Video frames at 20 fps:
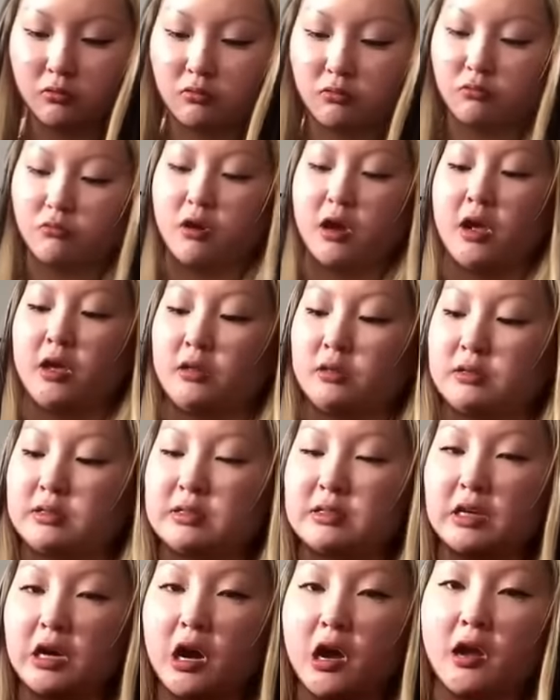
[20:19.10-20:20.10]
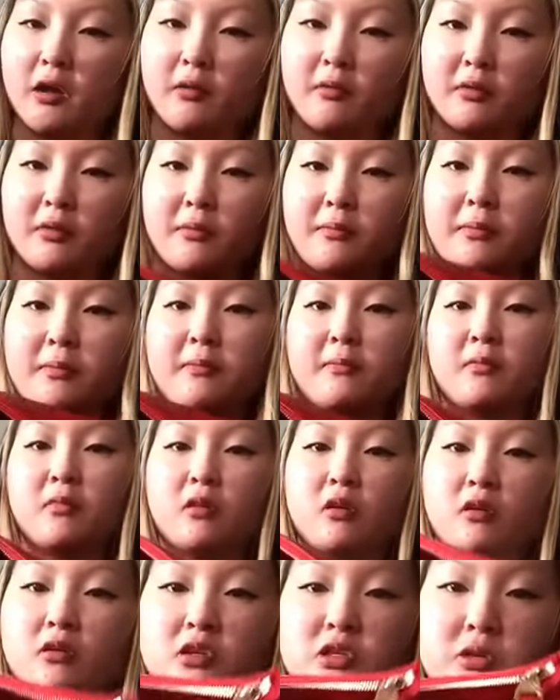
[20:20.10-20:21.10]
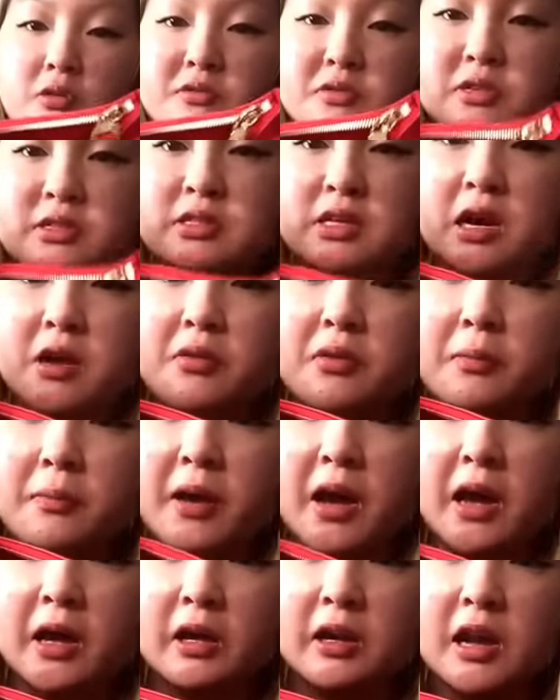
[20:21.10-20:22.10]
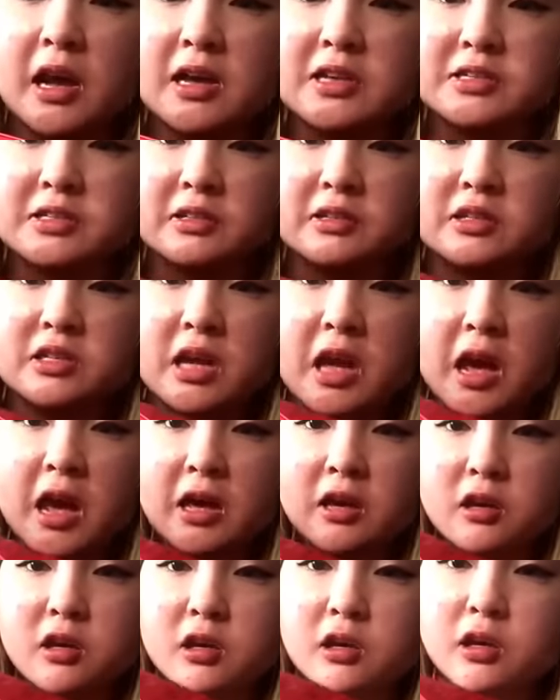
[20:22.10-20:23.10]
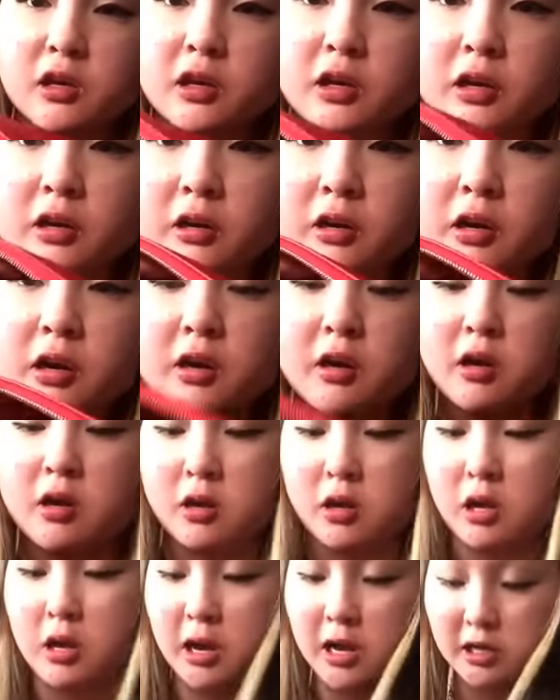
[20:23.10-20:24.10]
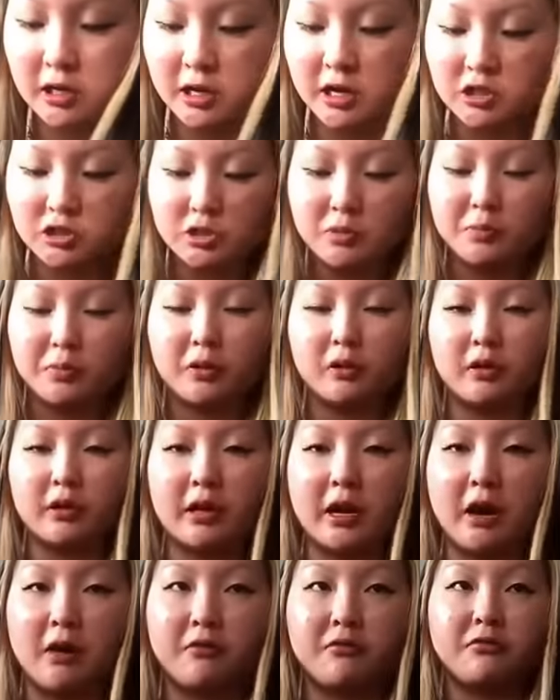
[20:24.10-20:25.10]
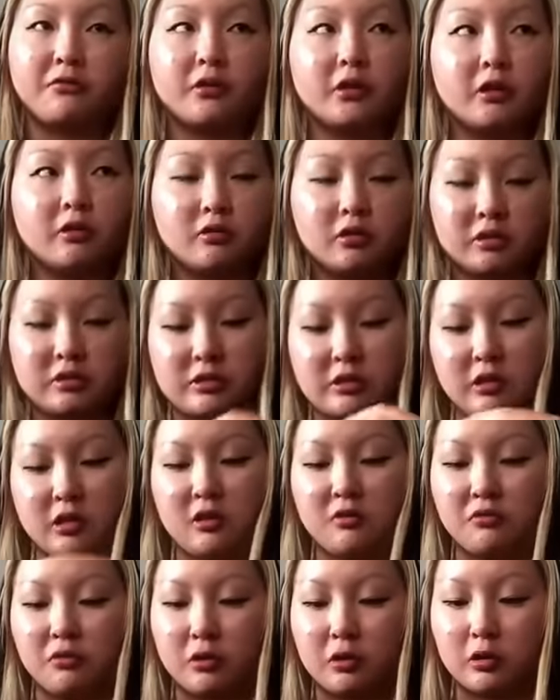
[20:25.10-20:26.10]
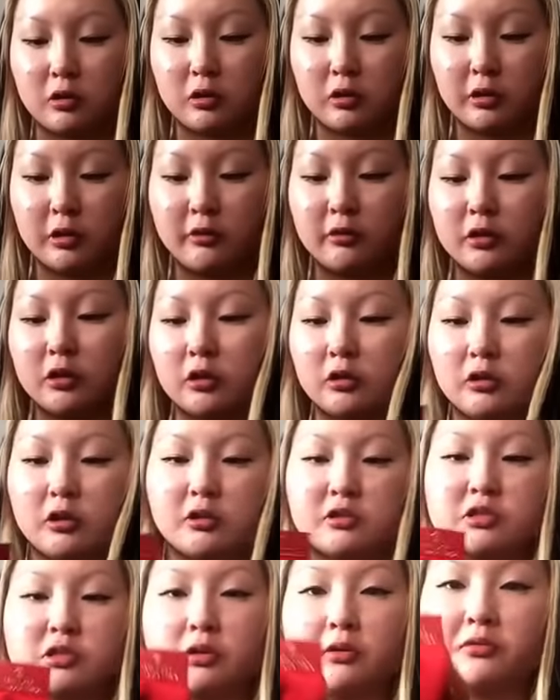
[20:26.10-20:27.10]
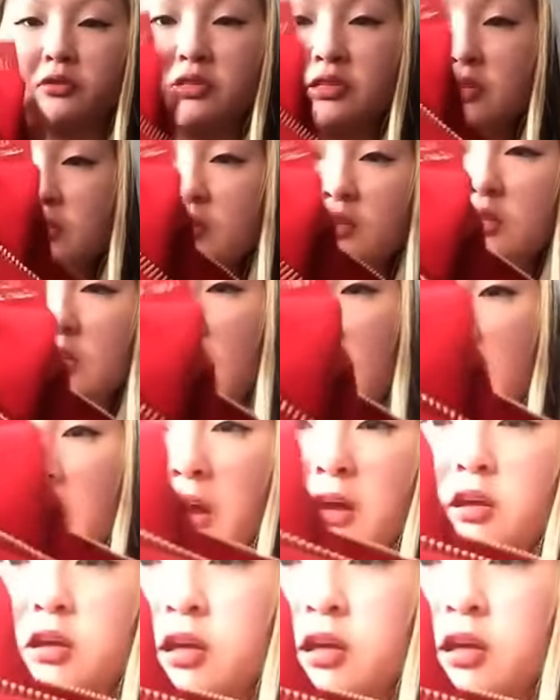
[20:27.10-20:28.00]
right side, on this side of the bag, it has the tag here. And I can actually pull it out for you just to give you a clearer look. So this is the tag